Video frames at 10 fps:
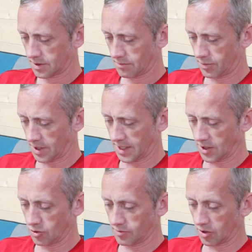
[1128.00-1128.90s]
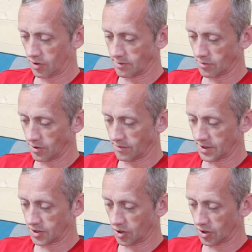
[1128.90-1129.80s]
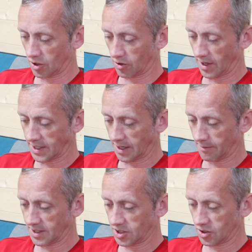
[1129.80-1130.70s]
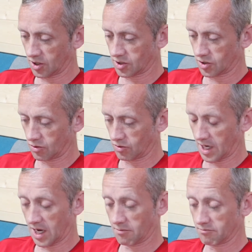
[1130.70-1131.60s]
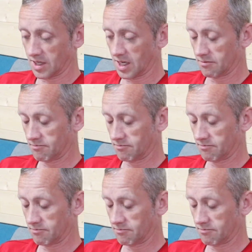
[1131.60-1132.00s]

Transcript: But I know my green move is doing alright damage to it, so um, yeah.